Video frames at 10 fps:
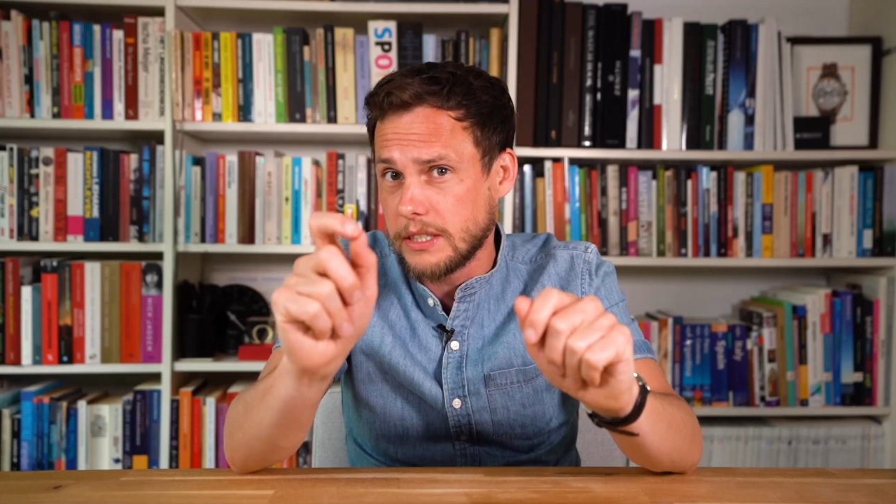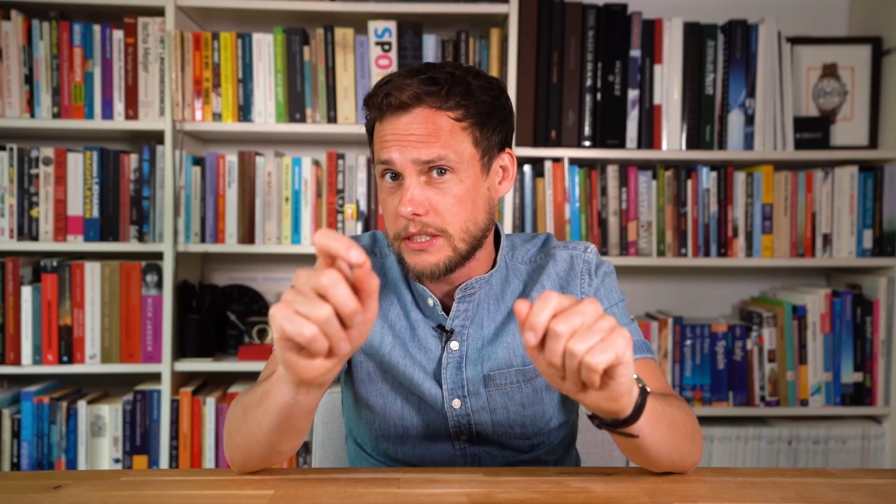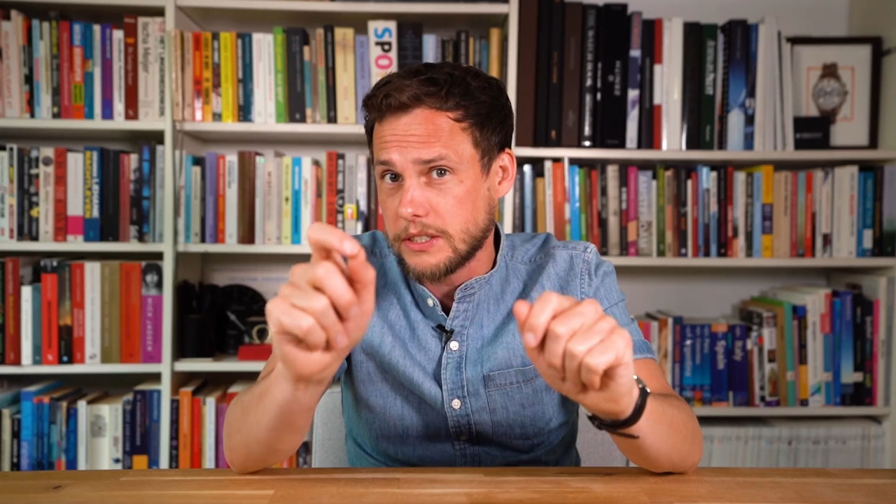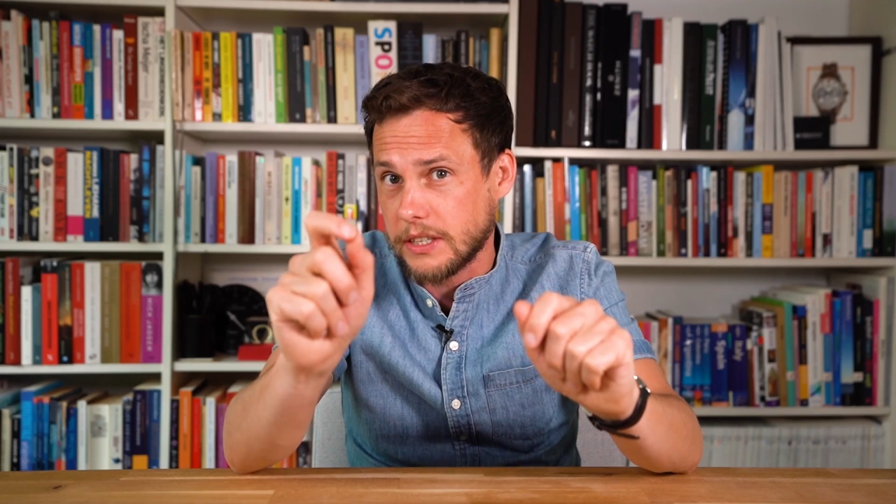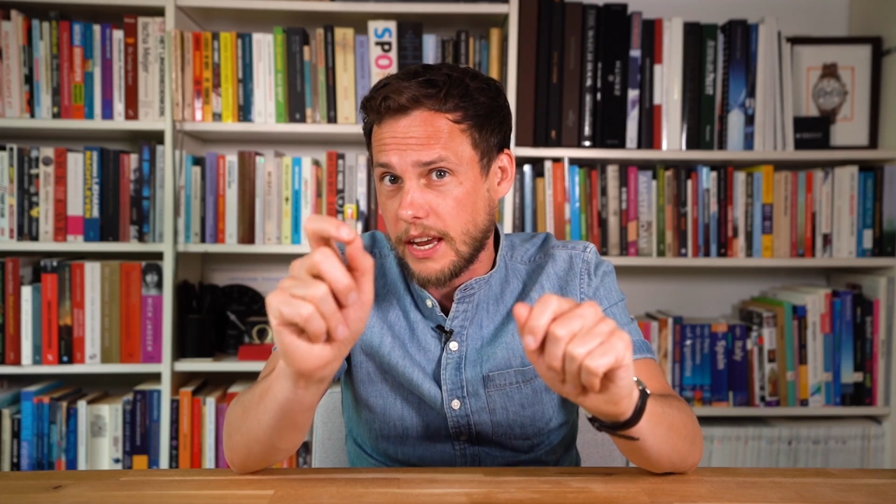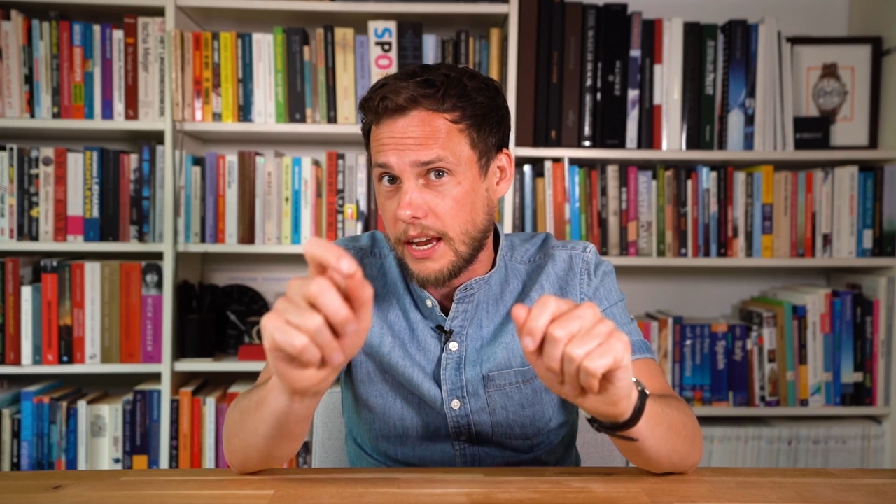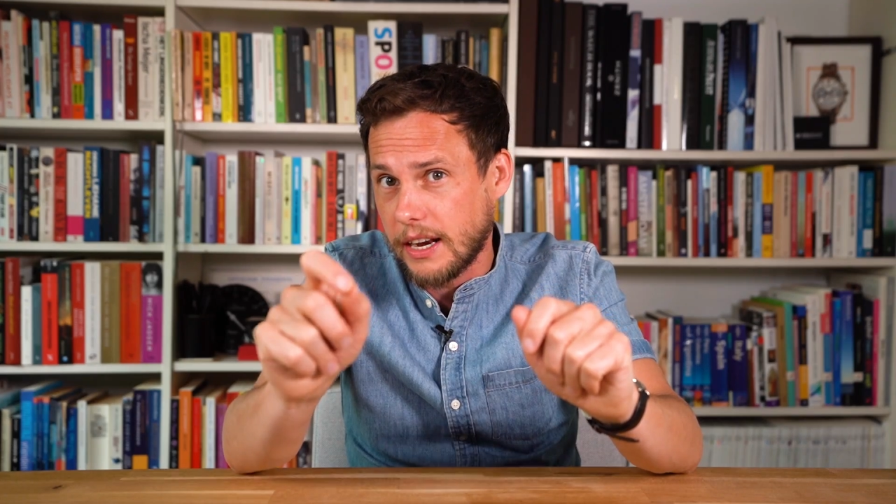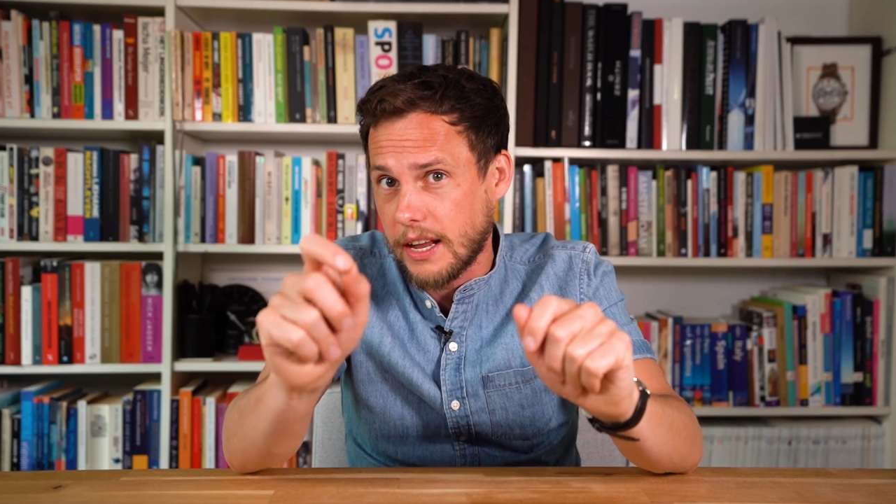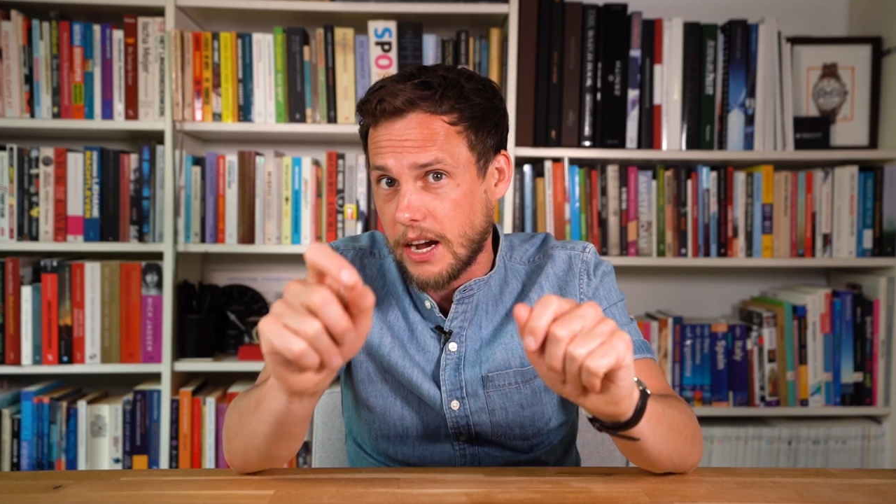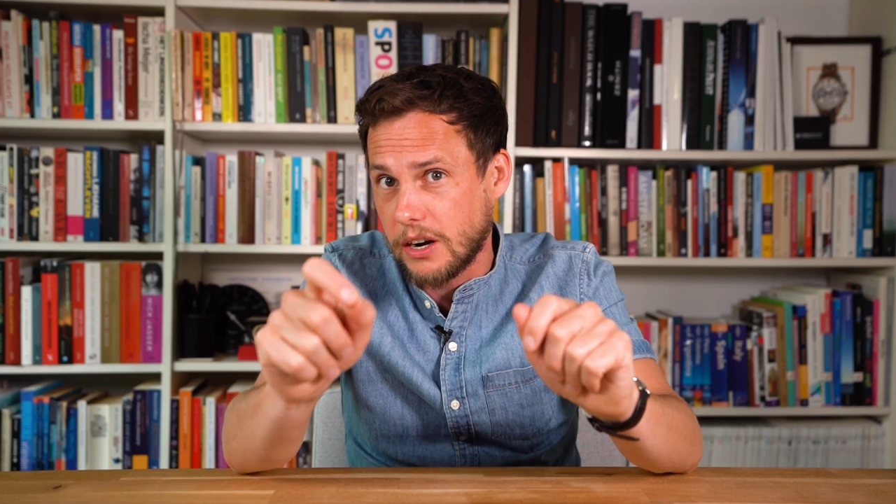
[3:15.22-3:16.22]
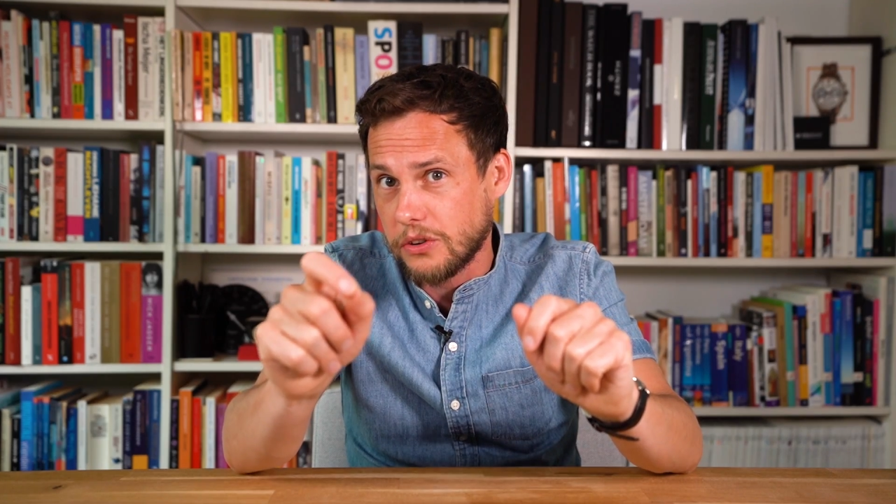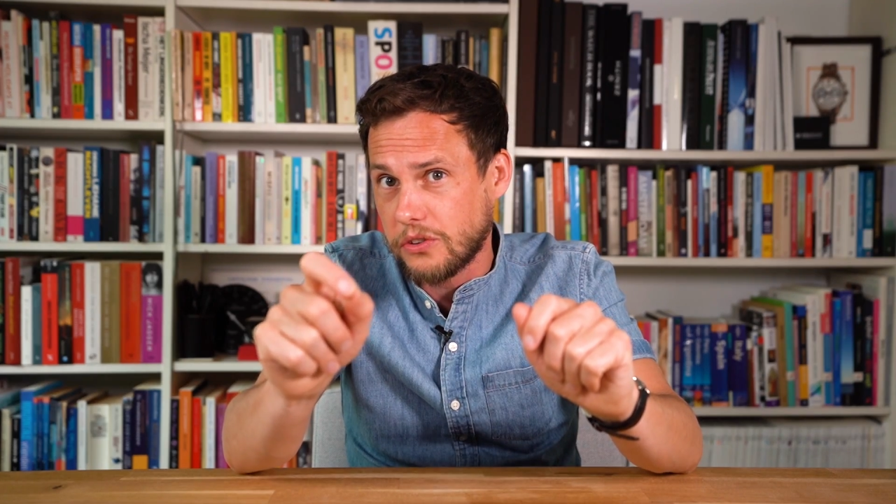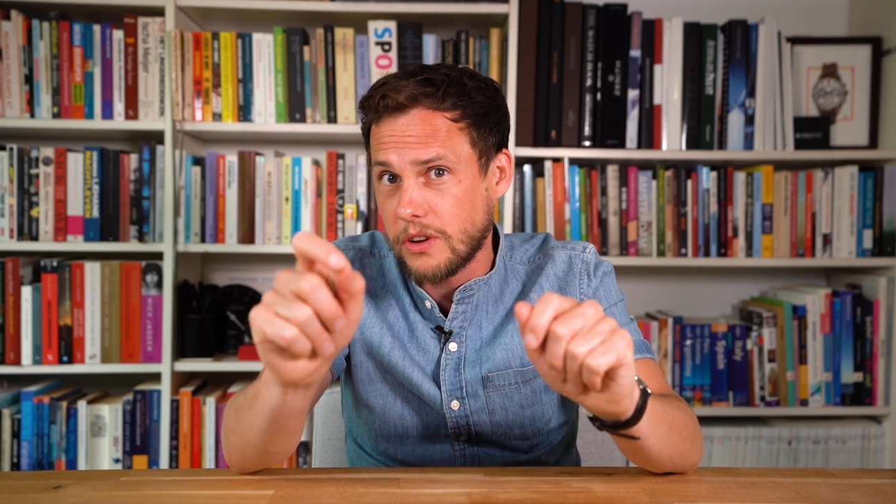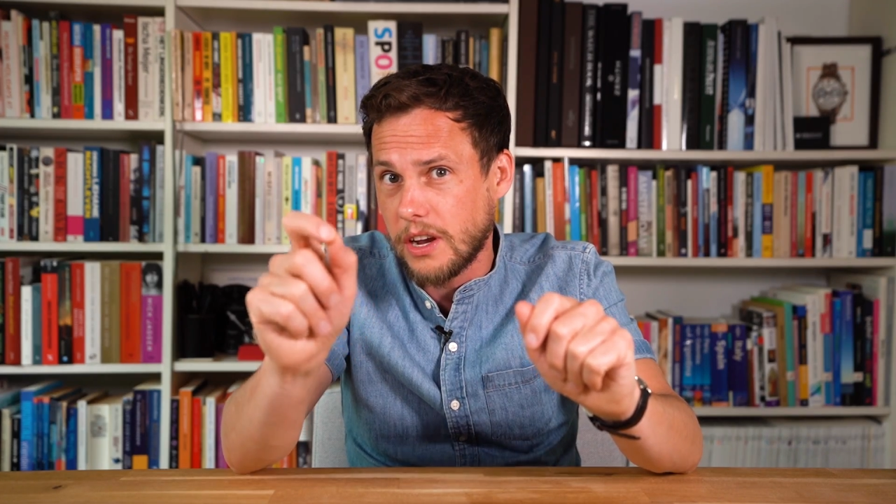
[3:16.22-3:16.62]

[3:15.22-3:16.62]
This is an in-house